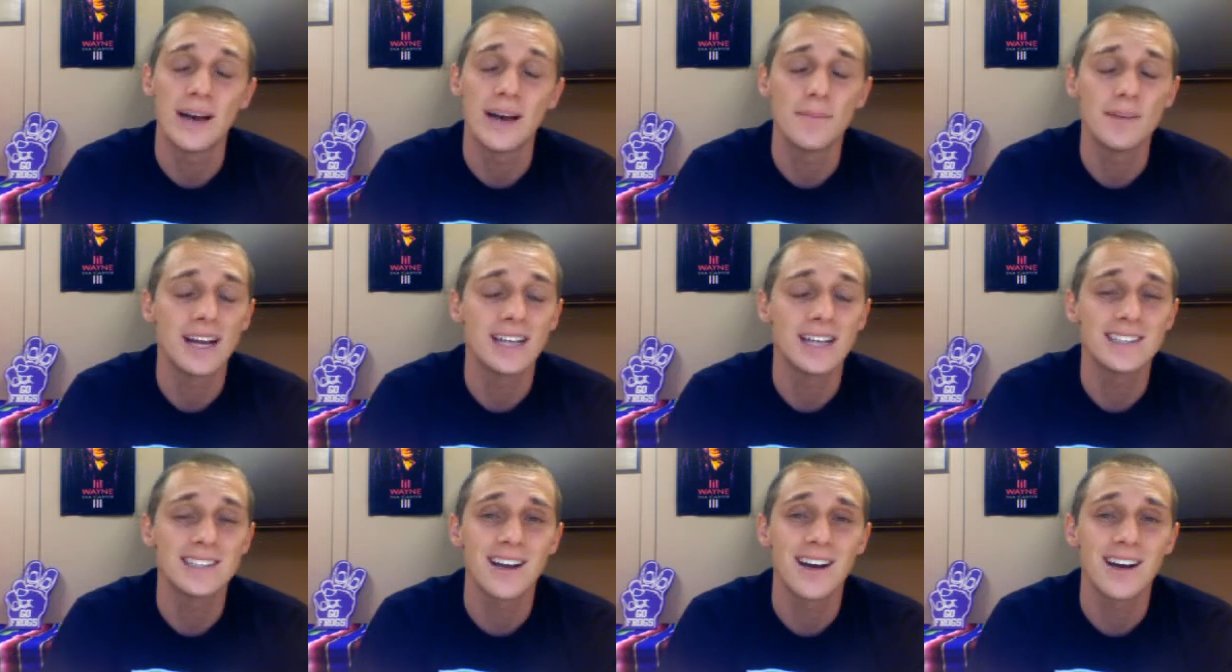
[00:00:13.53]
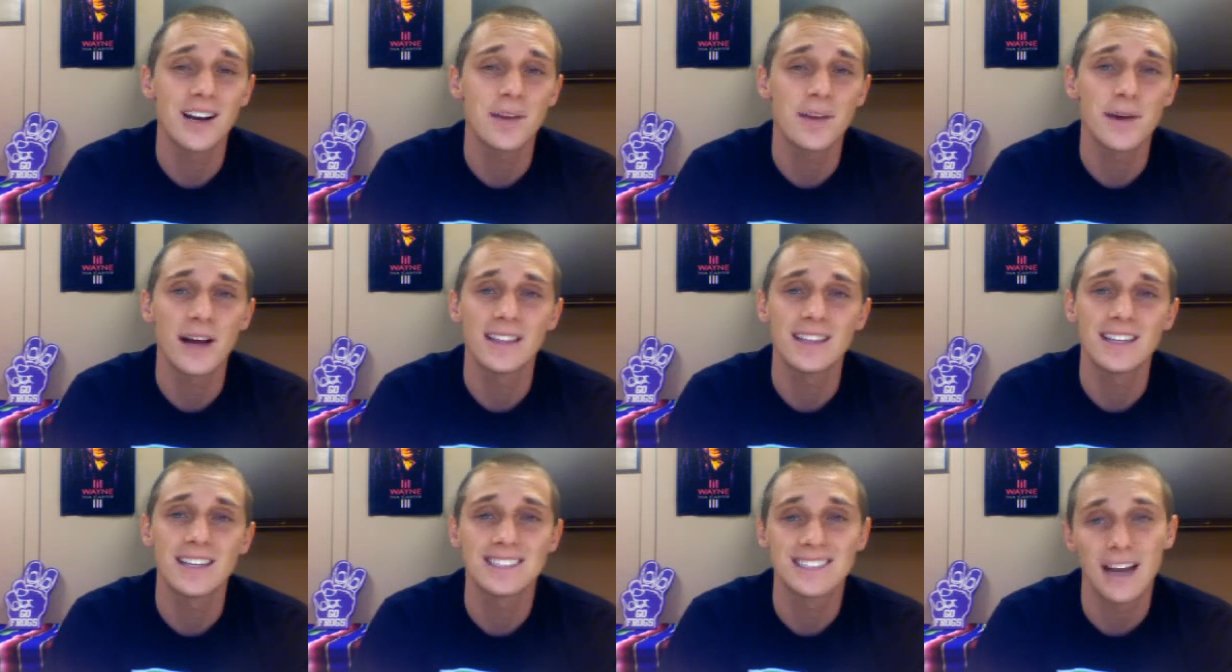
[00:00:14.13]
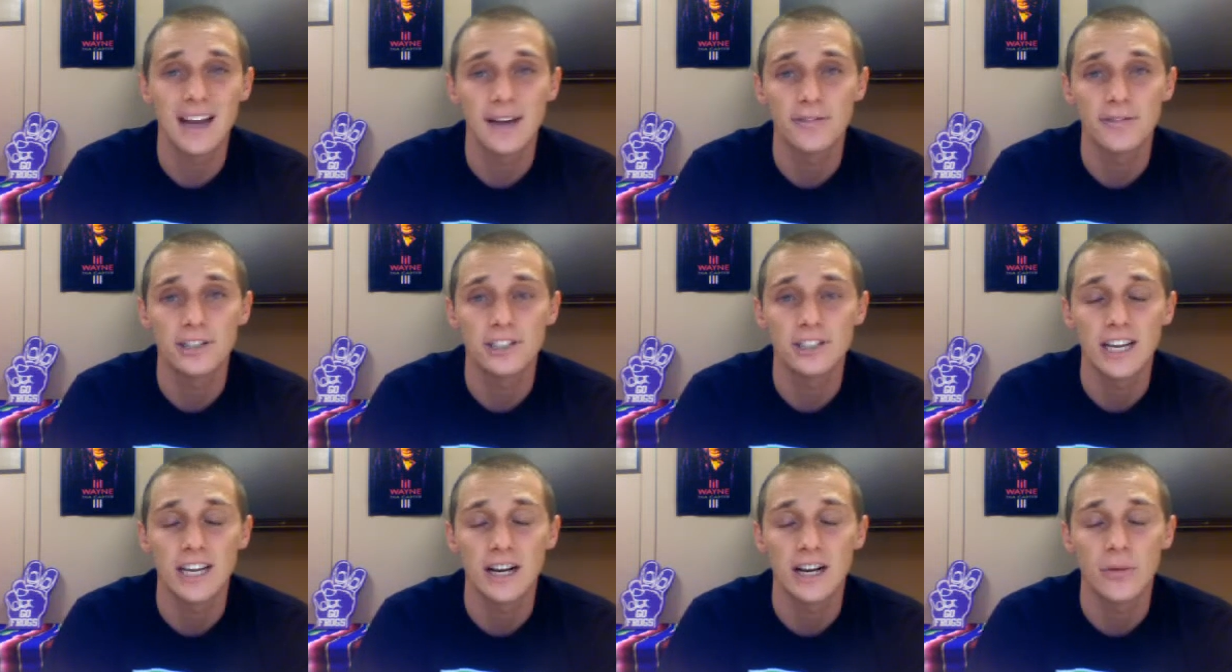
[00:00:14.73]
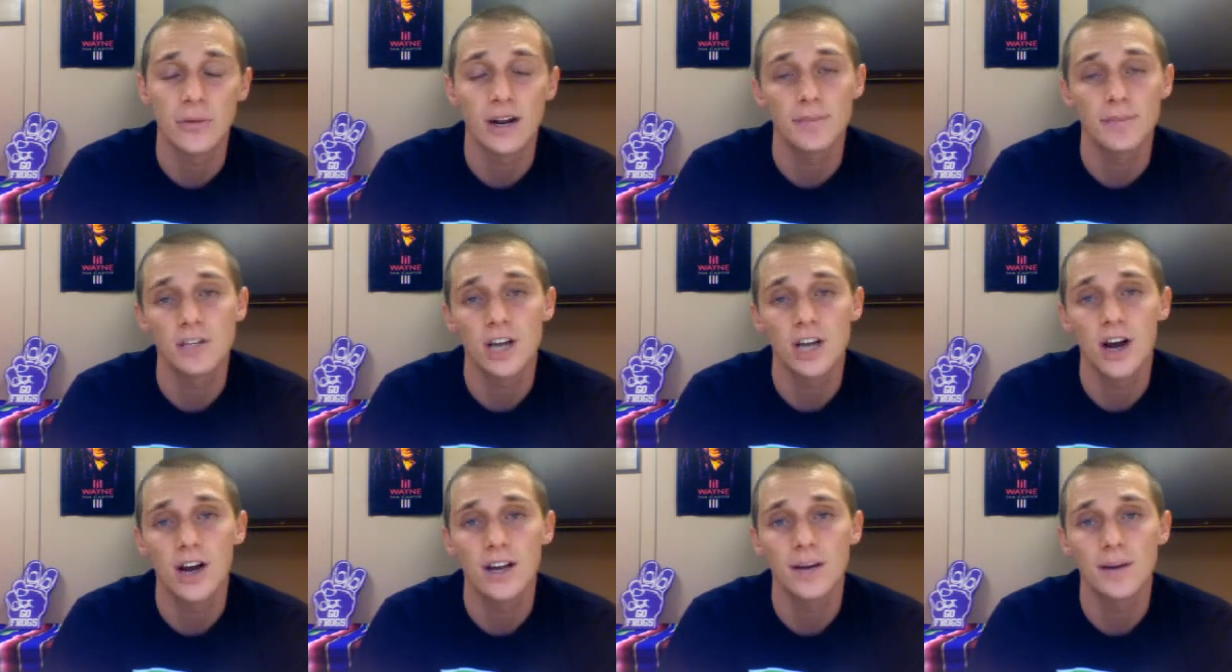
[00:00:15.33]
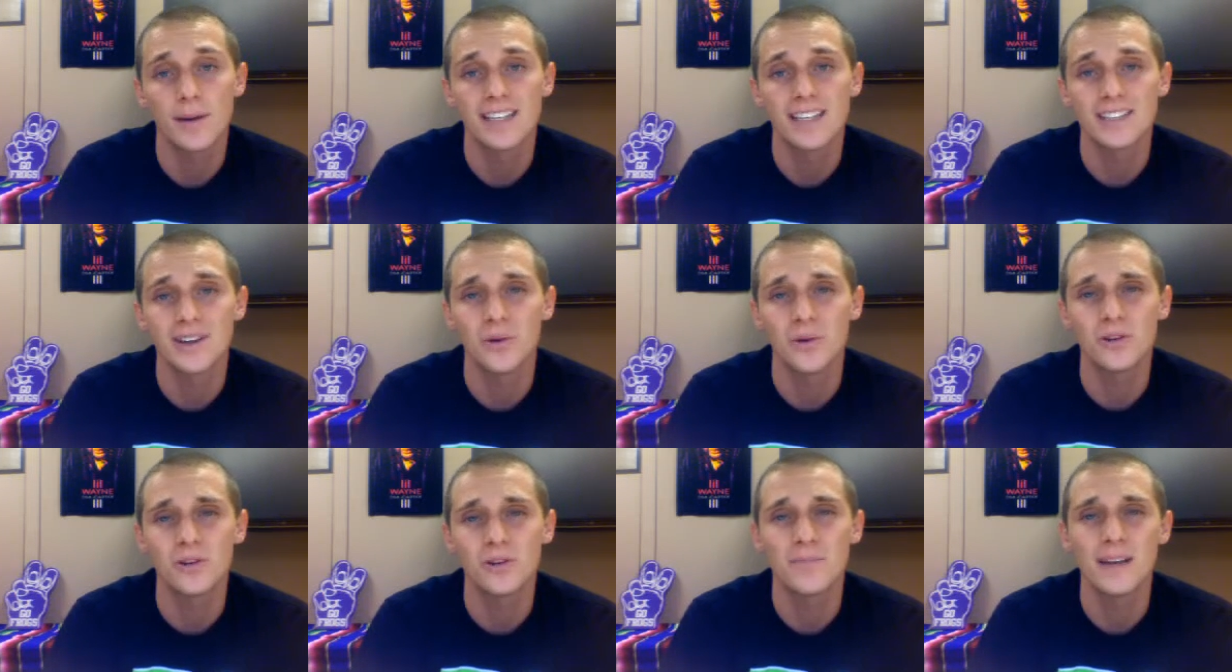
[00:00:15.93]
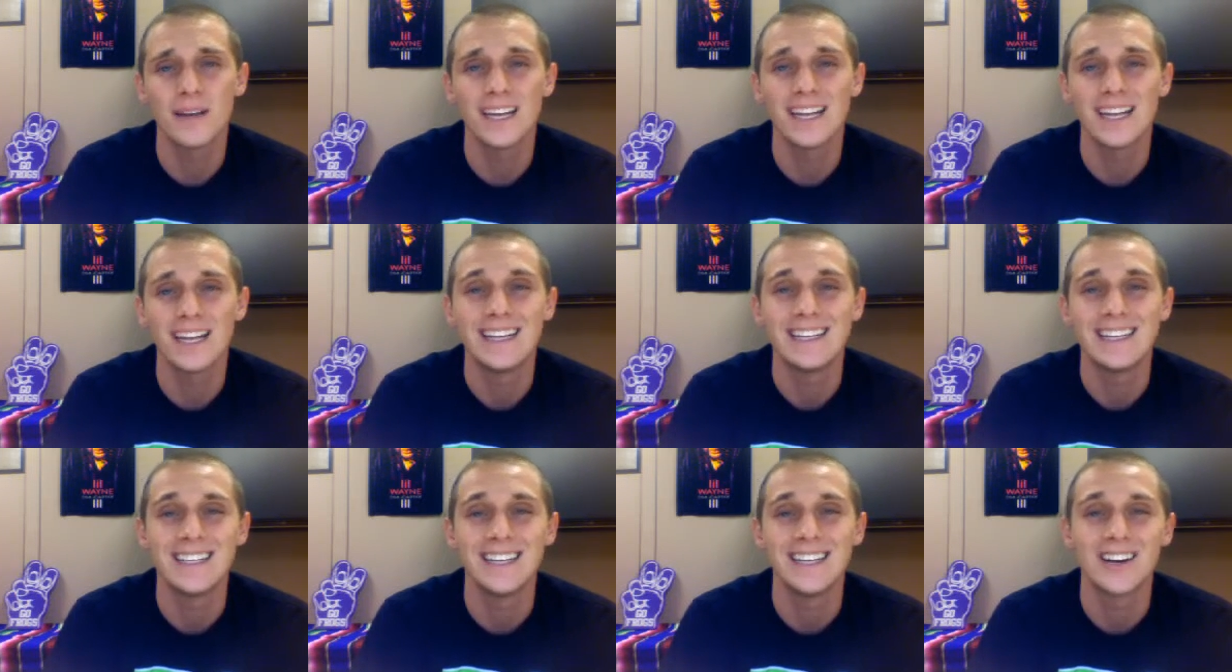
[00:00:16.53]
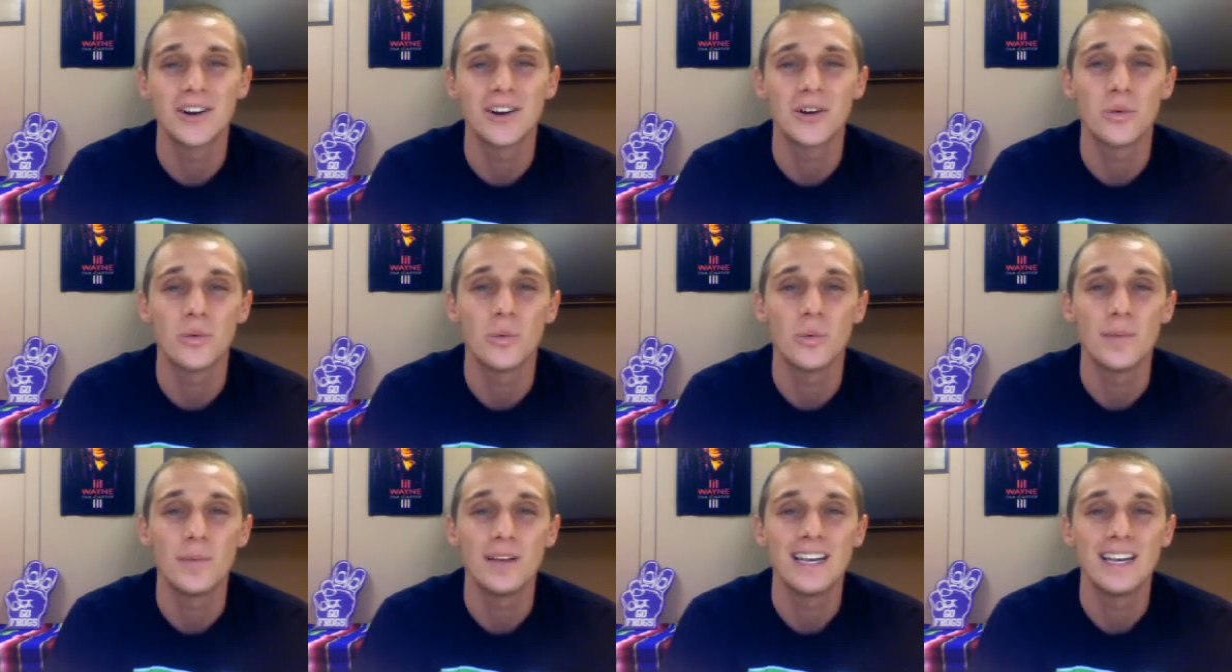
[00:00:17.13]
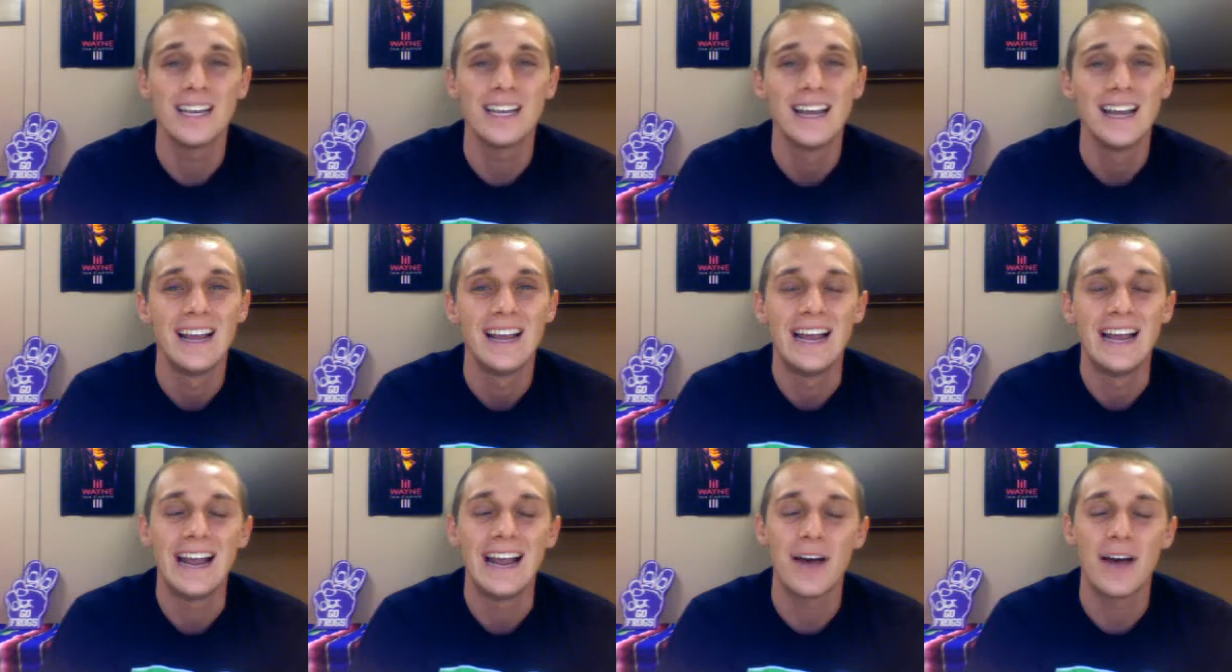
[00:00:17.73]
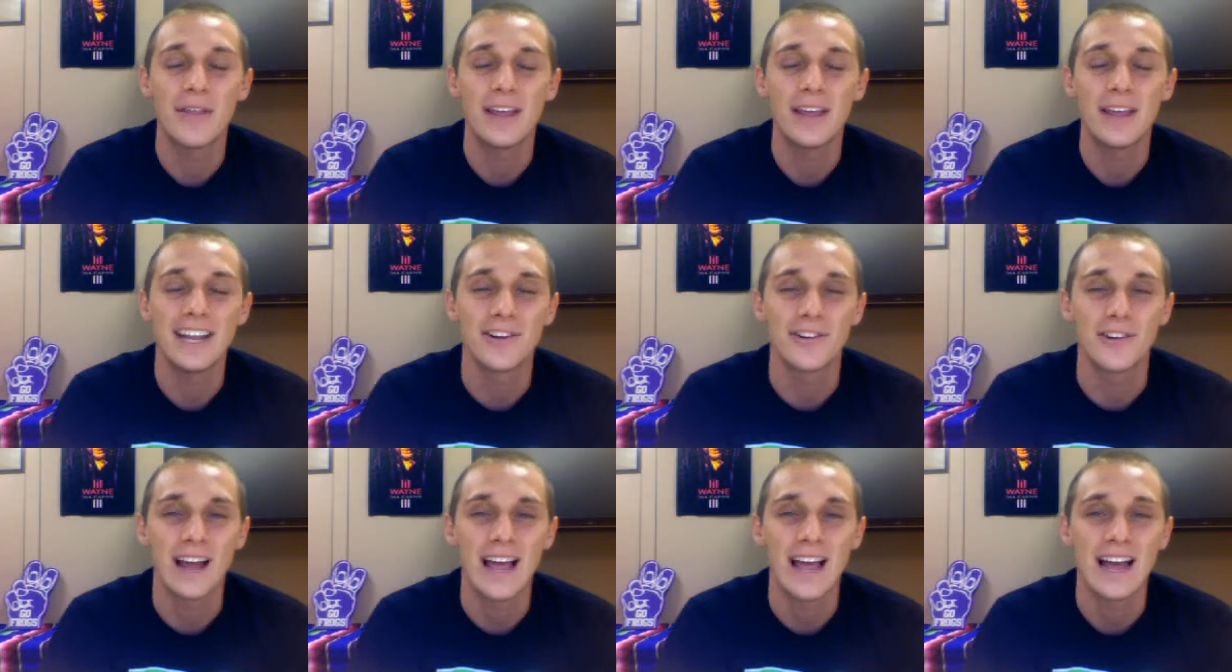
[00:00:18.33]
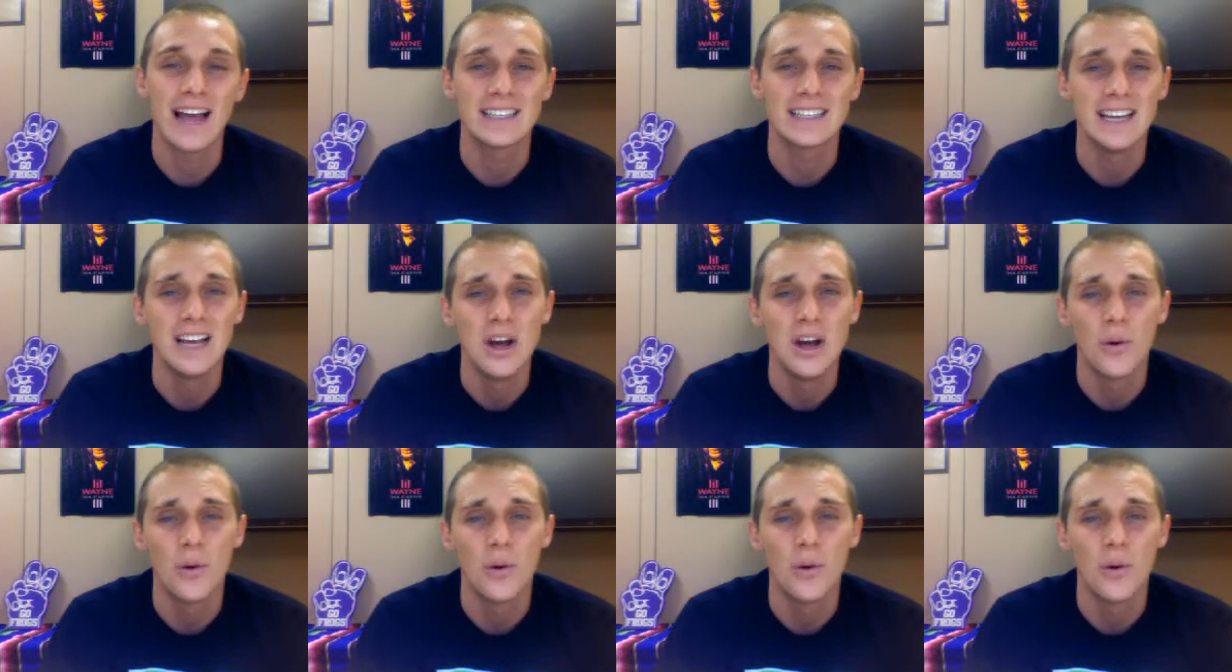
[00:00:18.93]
I'm not talking about the Discovery Channel. What I'm talking about is older men and younger women and how they interact.